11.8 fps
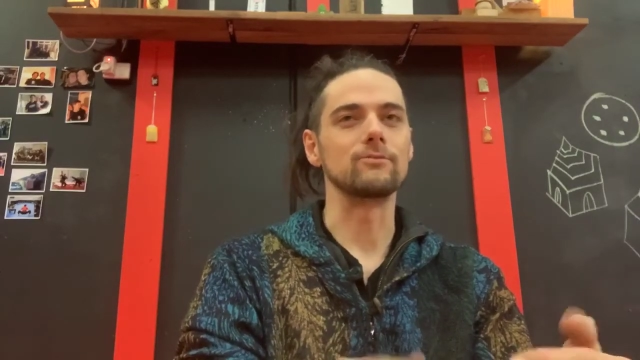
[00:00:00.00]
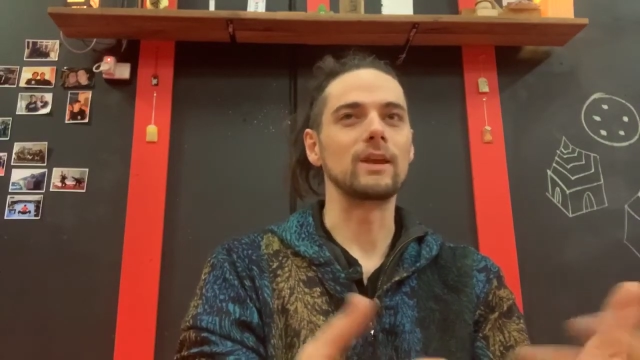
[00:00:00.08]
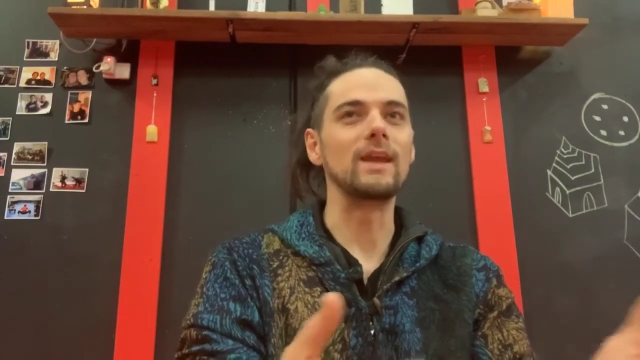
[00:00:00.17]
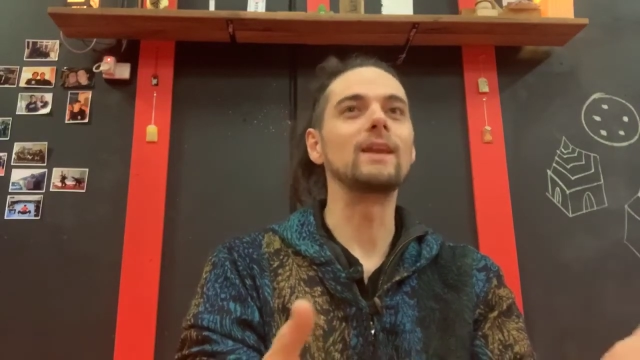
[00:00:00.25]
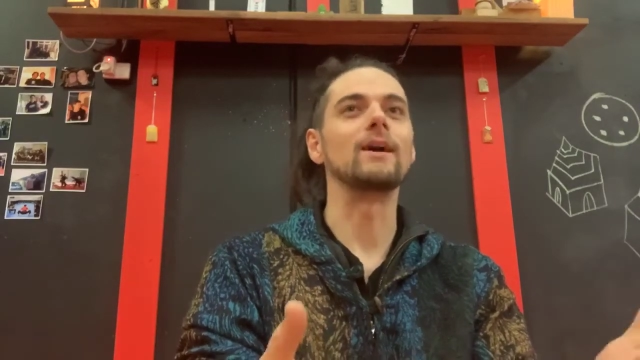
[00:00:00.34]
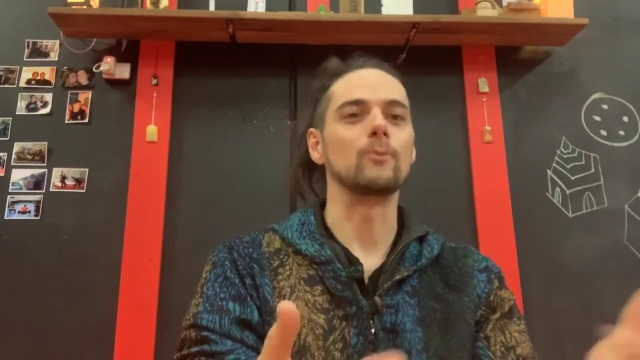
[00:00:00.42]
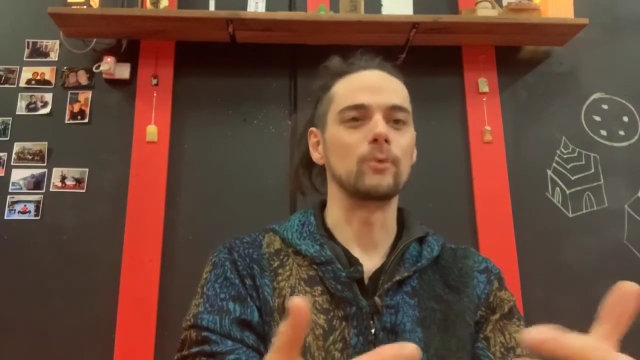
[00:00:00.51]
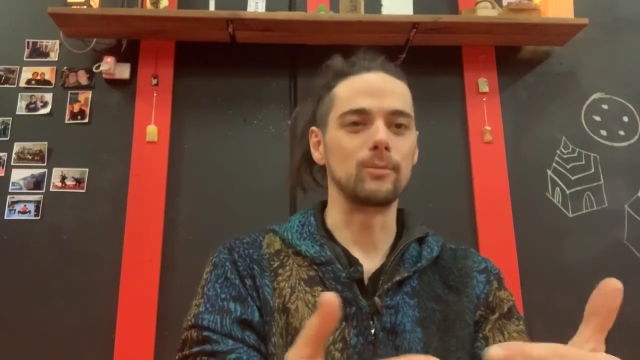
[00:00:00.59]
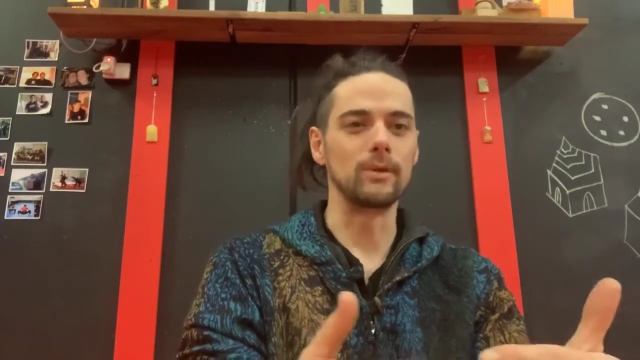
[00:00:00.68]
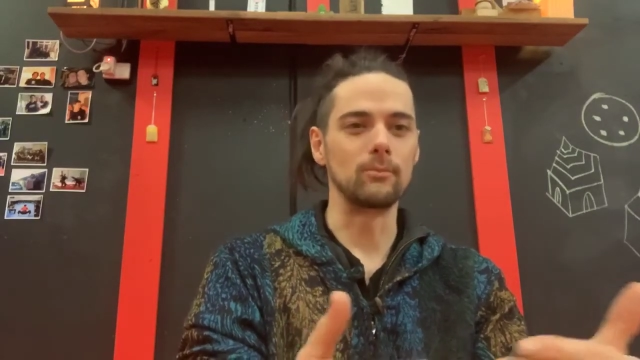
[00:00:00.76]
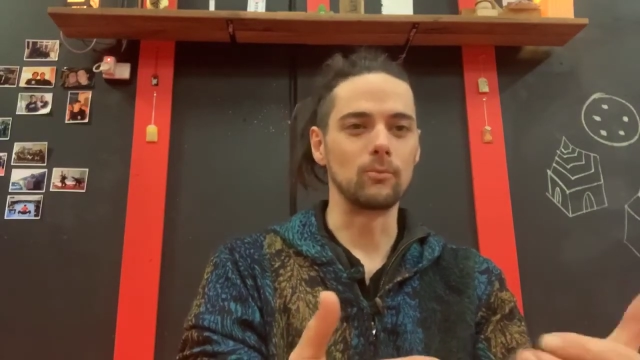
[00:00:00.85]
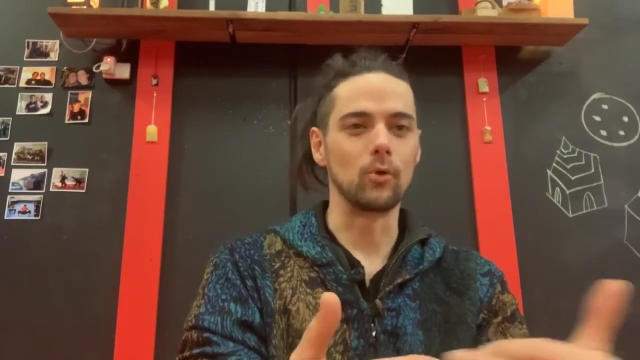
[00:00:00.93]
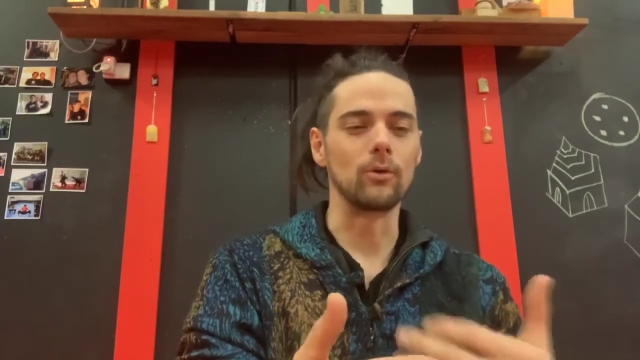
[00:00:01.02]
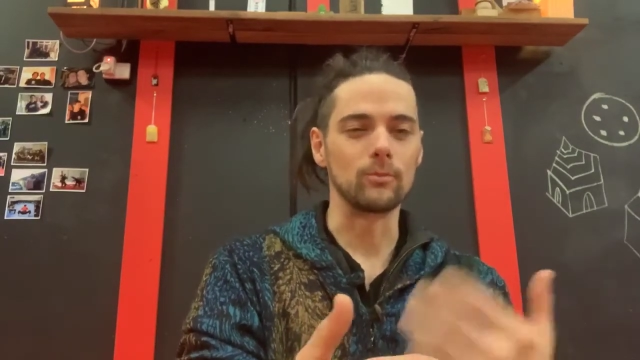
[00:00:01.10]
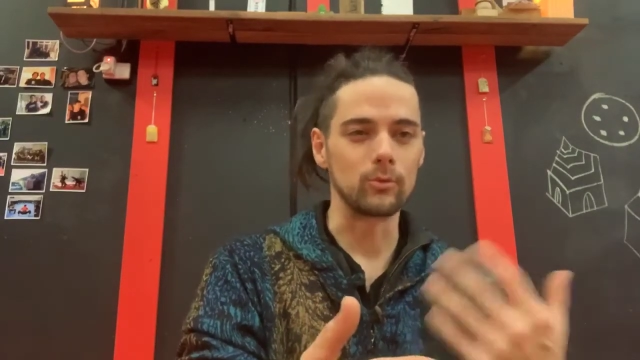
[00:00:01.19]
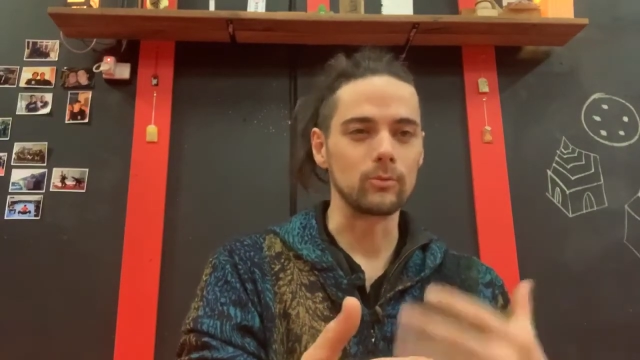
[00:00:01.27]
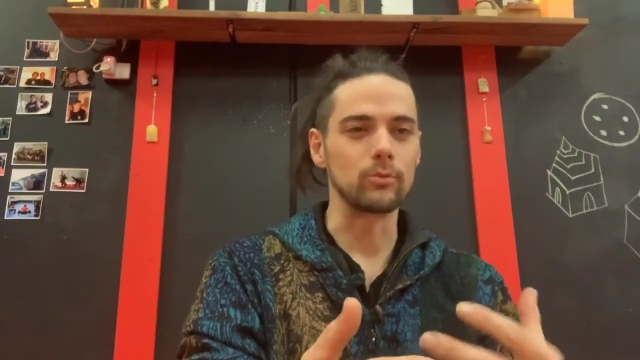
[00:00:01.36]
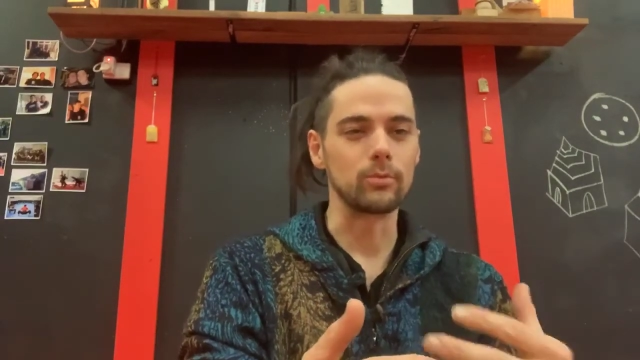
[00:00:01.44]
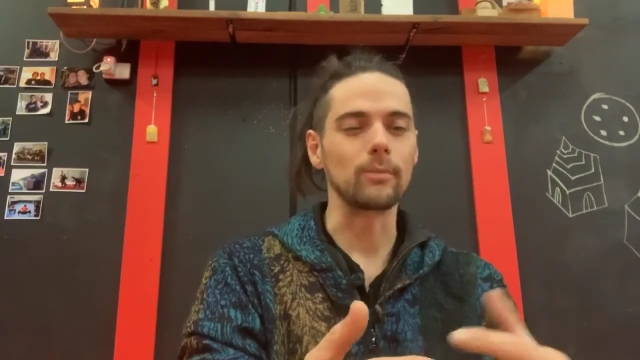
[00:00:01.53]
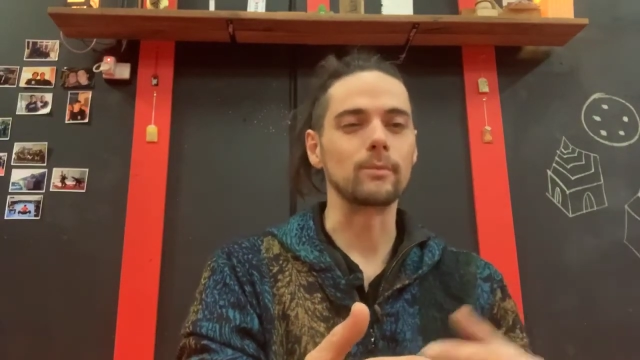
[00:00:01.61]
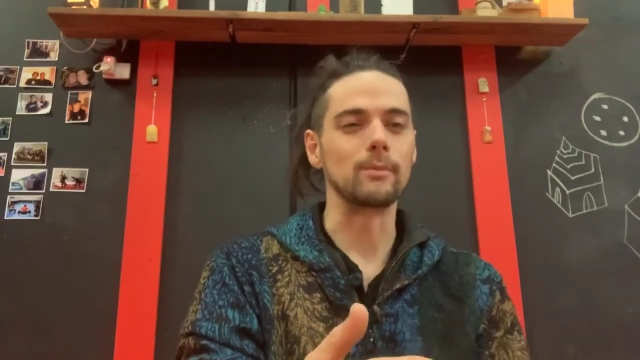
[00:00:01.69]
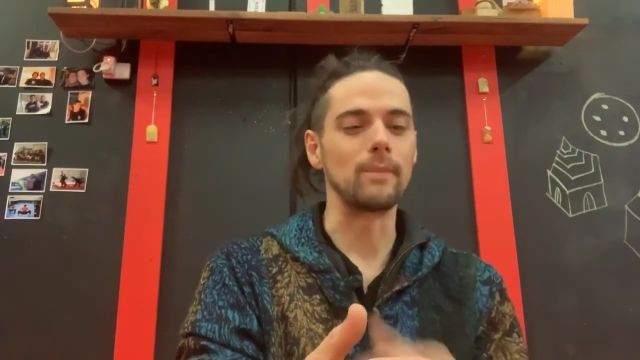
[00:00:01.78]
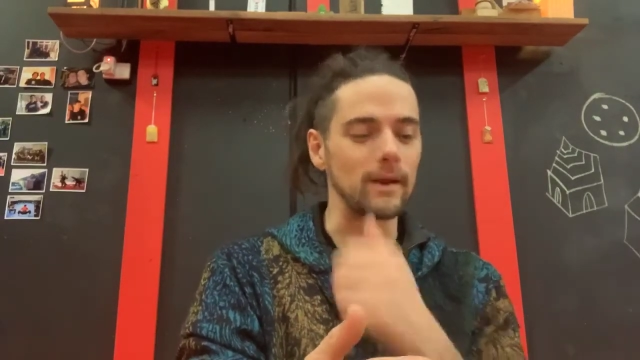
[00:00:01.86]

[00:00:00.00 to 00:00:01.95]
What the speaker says: Inner would probably be better.